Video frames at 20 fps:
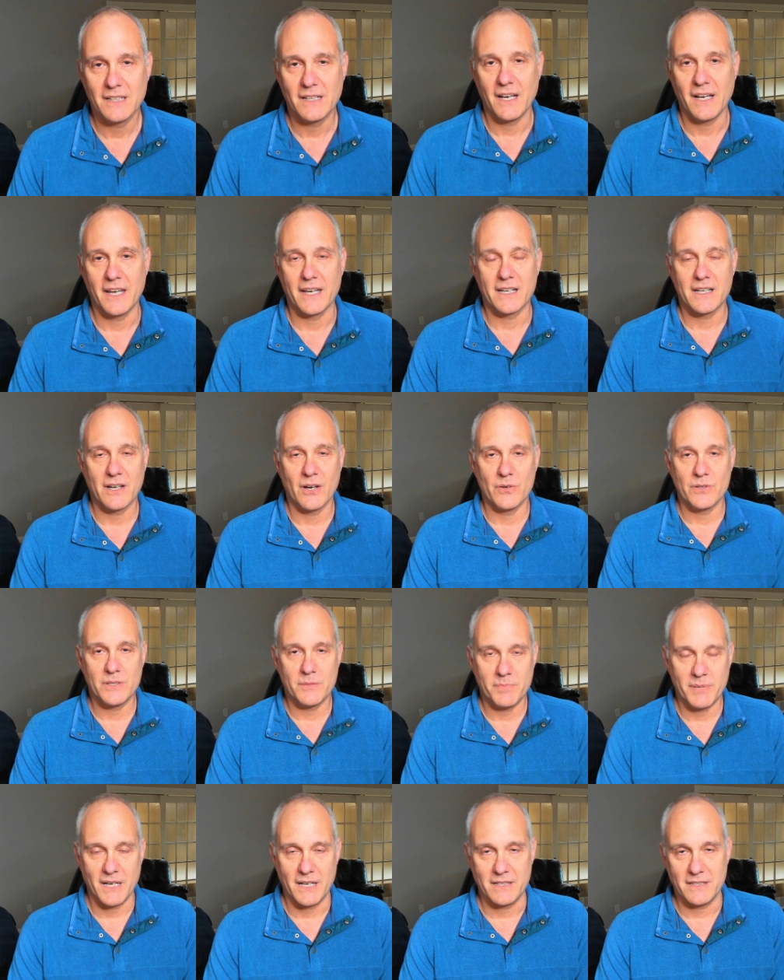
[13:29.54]
A
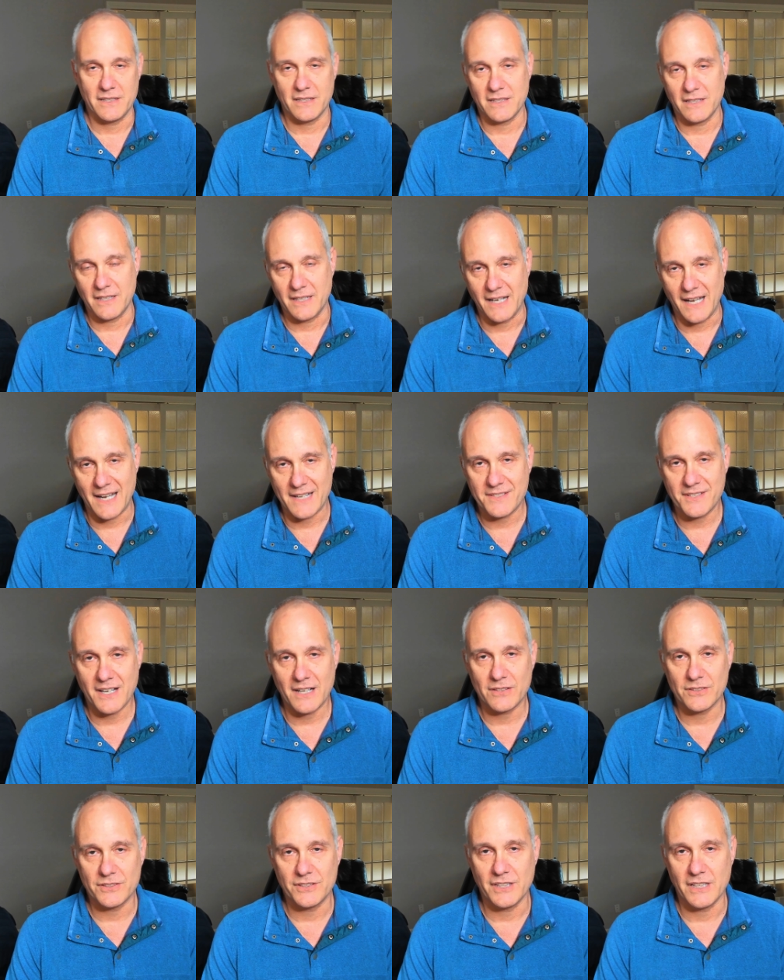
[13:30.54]
codependent, an
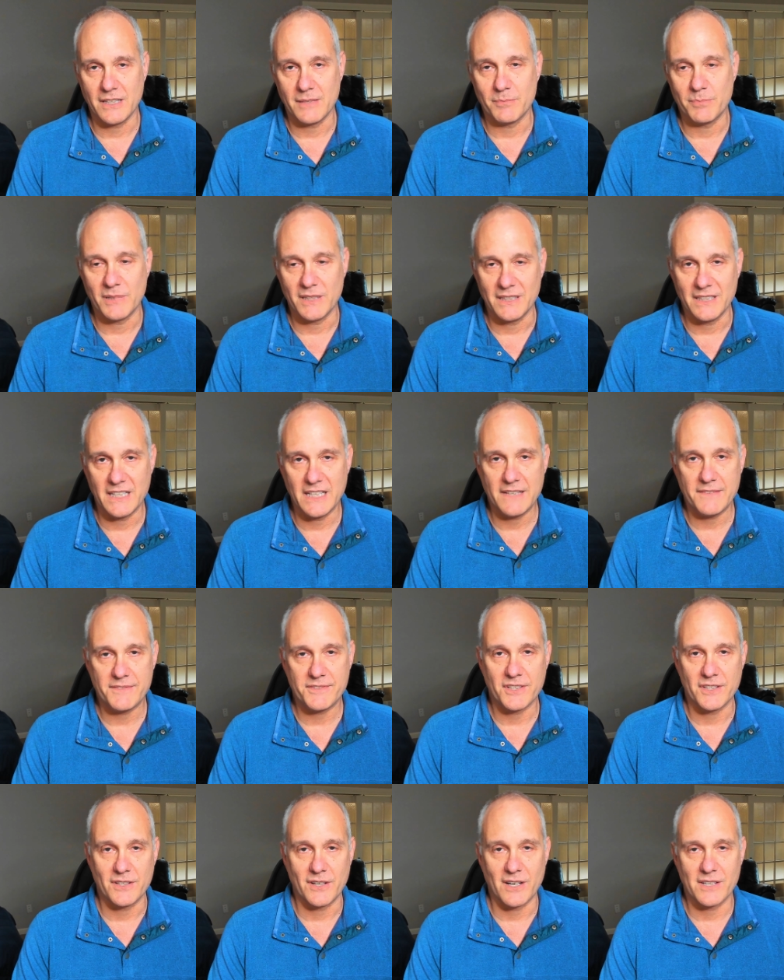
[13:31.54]
SLD, believes
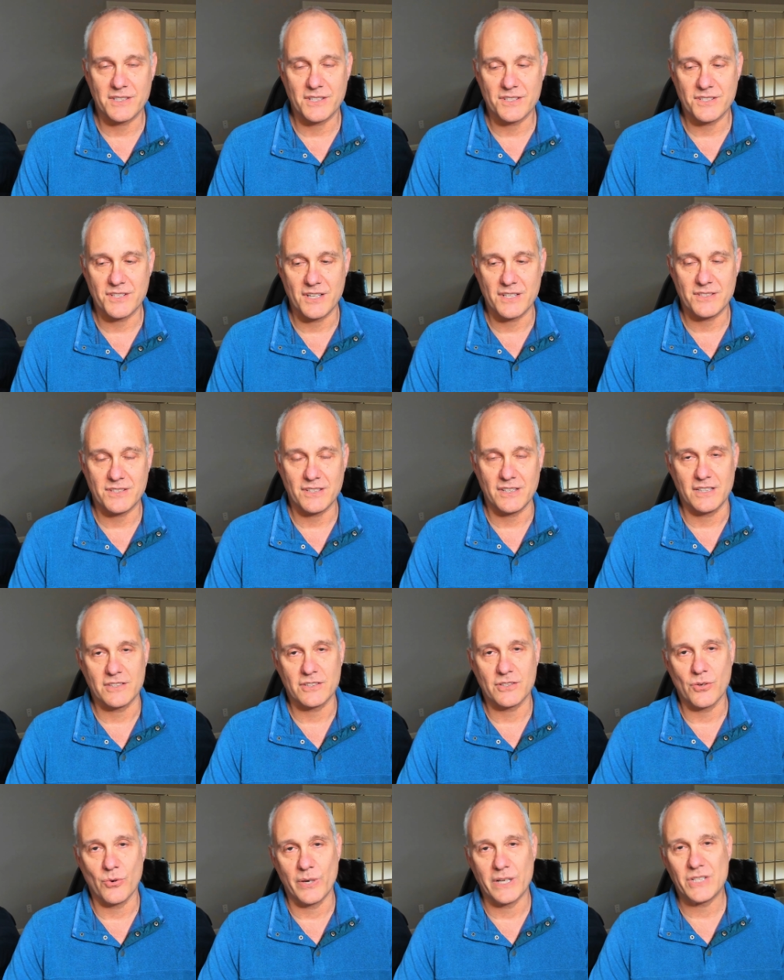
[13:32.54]
the narcissist is
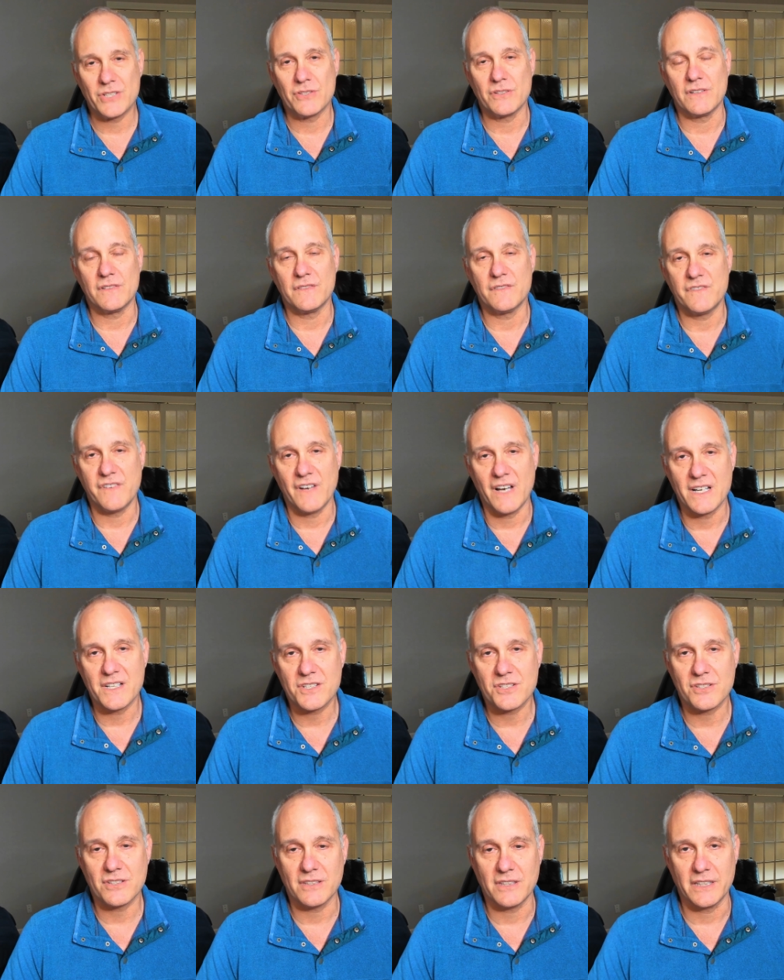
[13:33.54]
going to
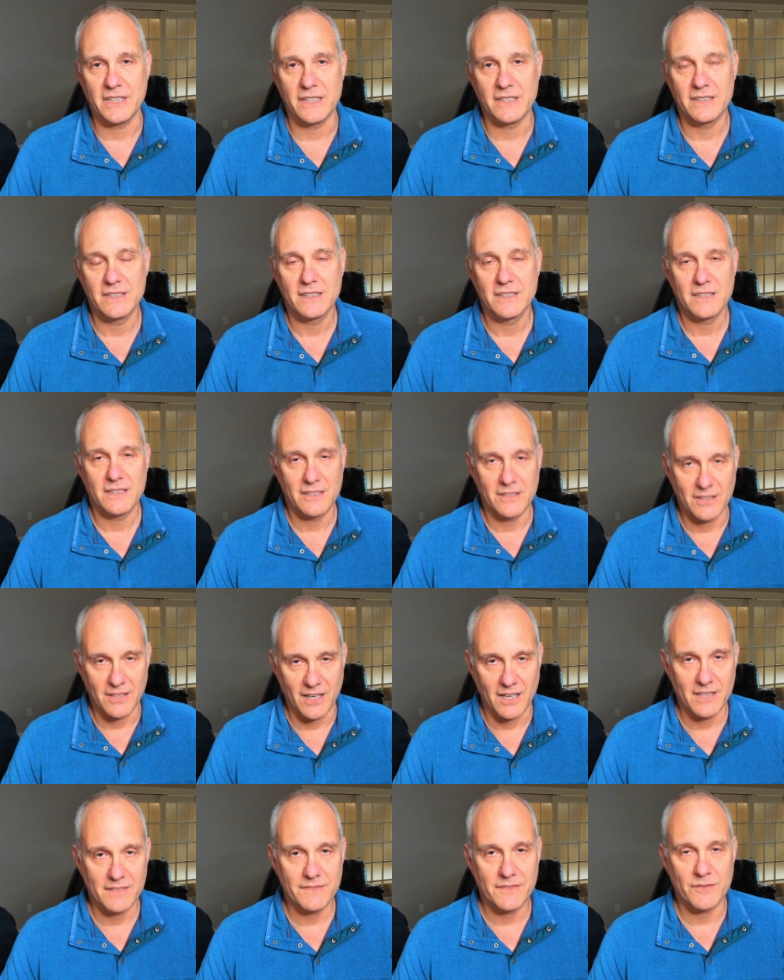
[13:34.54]
eventually
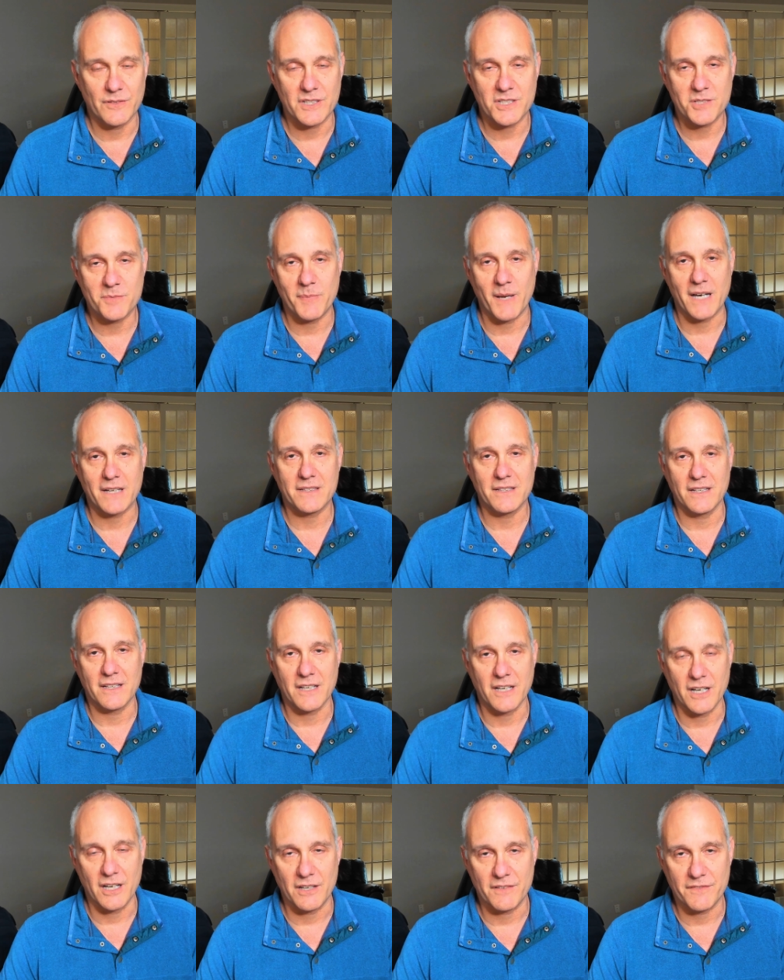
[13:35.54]
love, respect, and
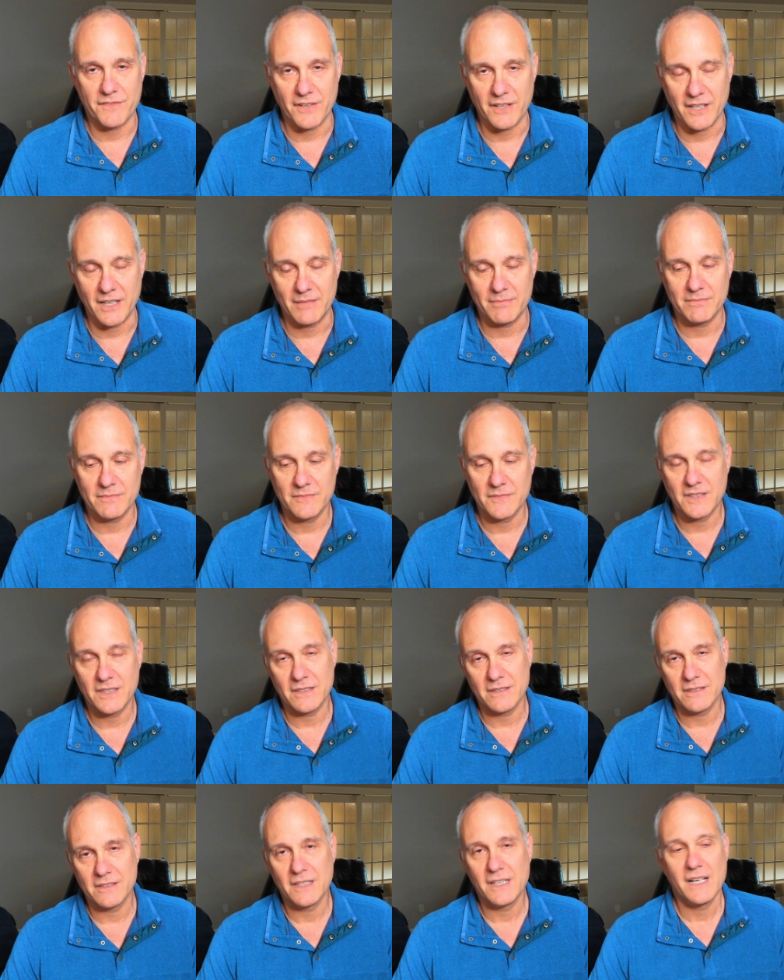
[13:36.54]
care for them.
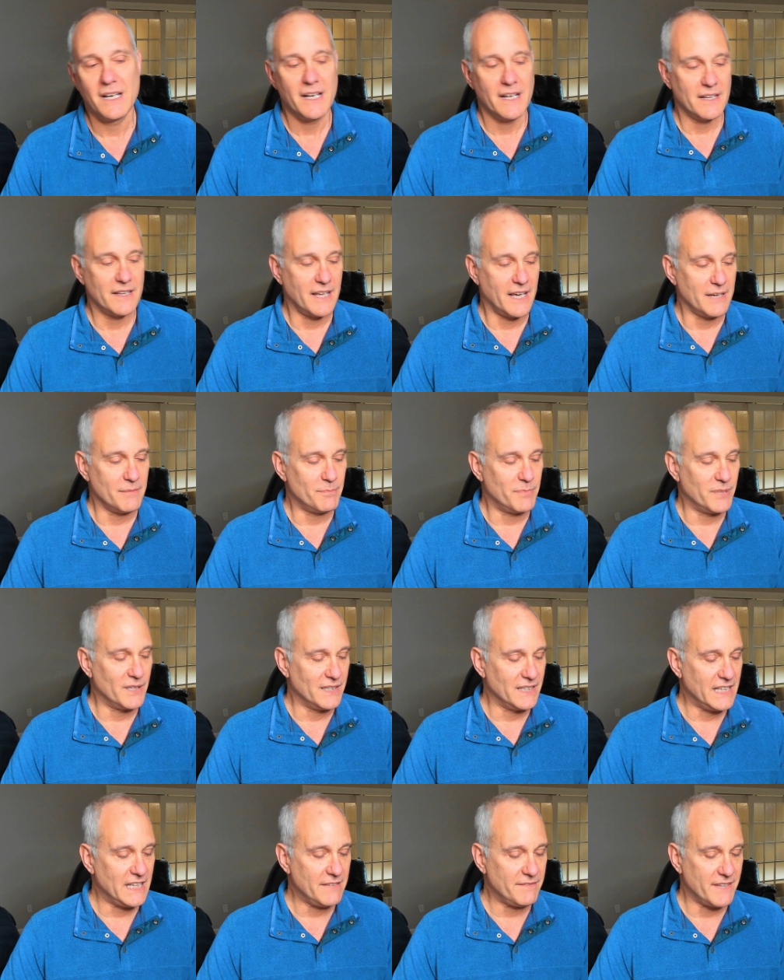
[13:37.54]
They
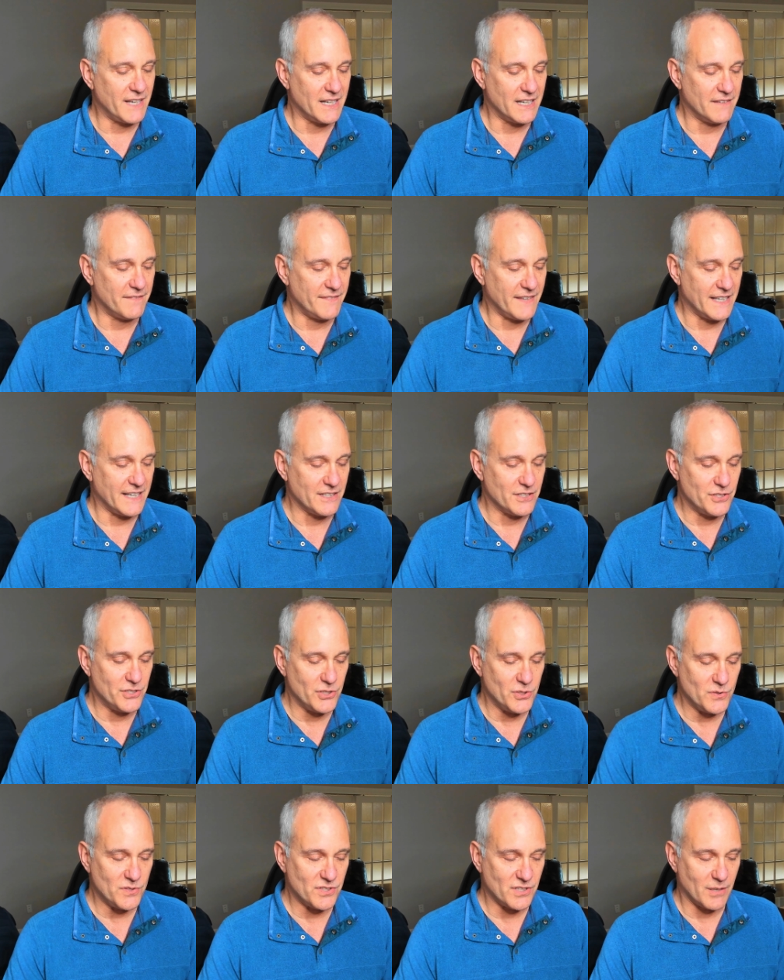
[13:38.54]
believe that if they
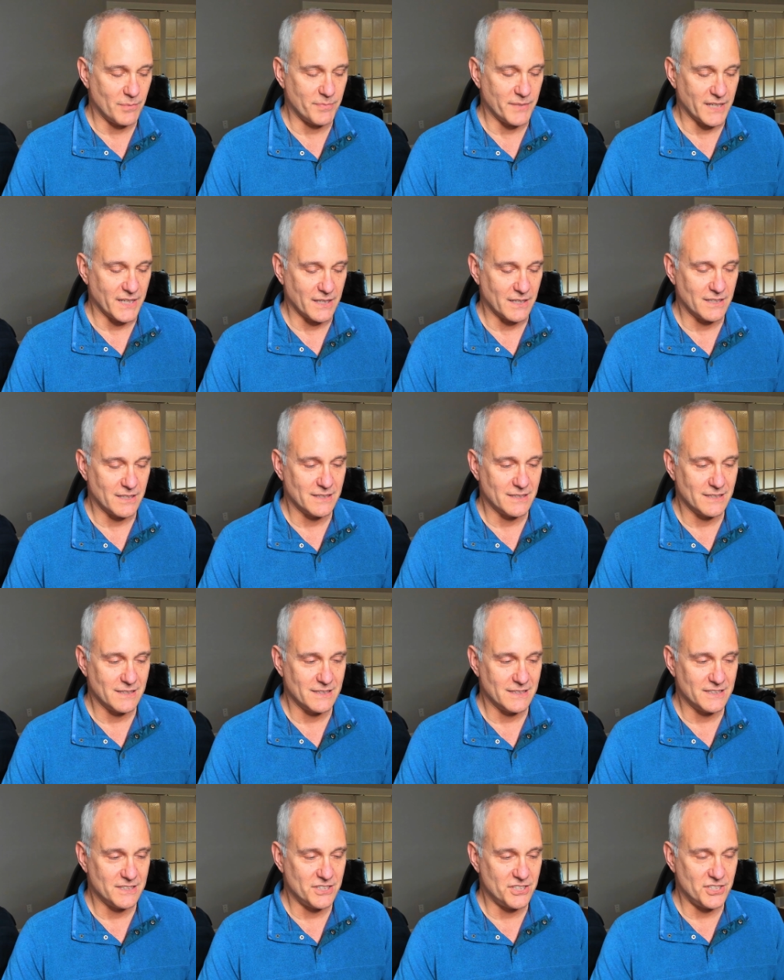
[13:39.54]
do something
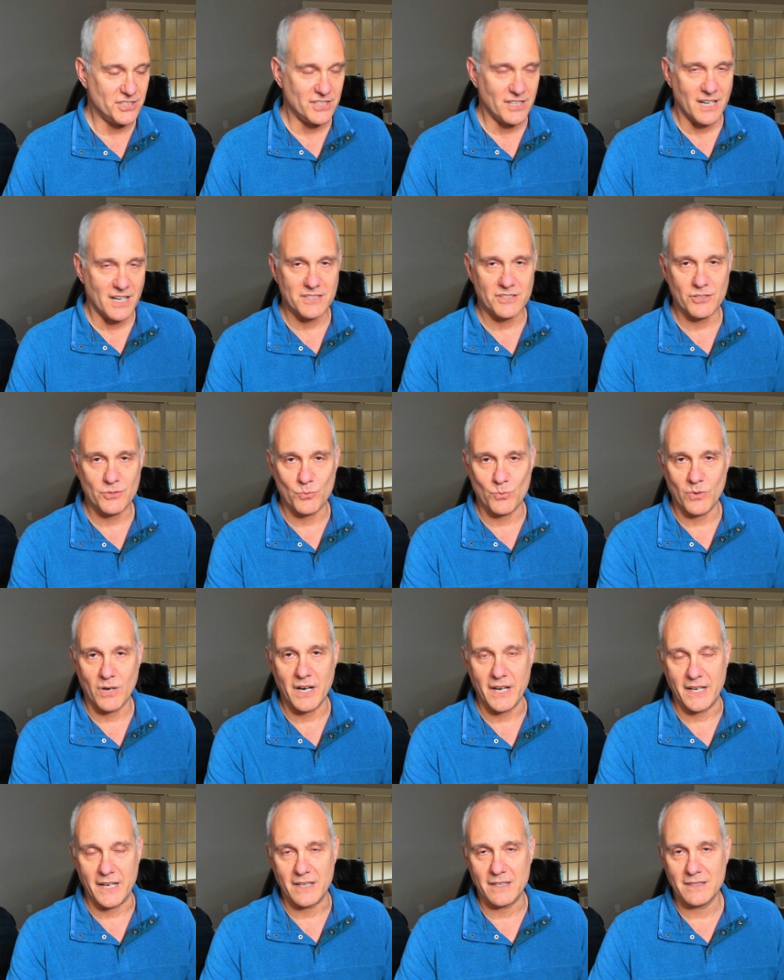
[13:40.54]
just
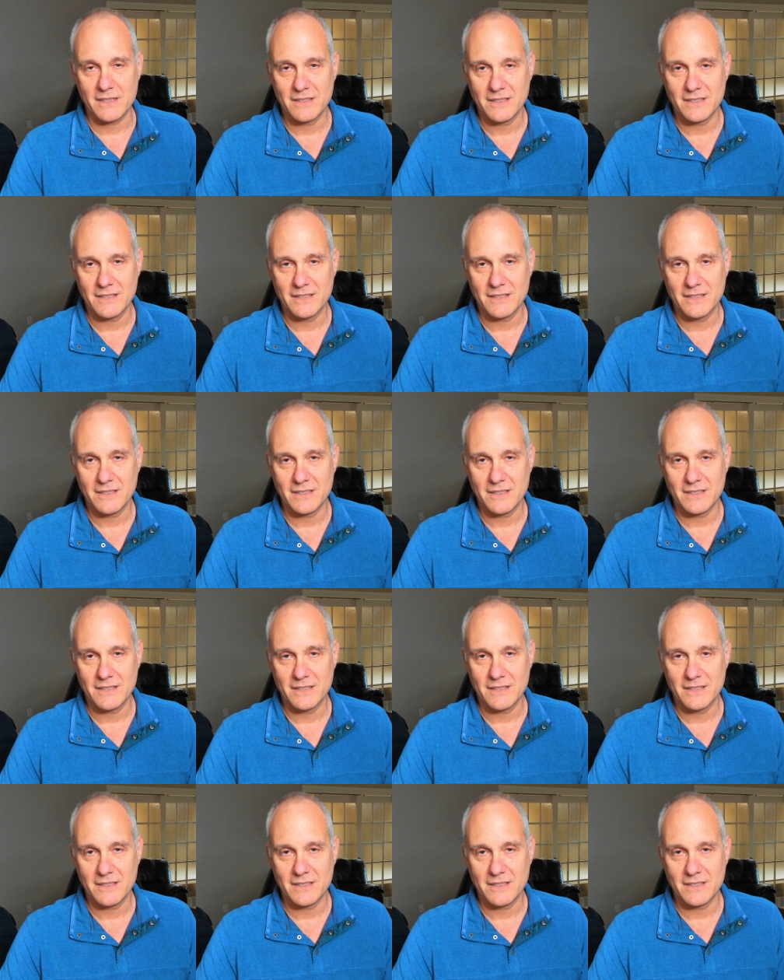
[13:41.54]
right,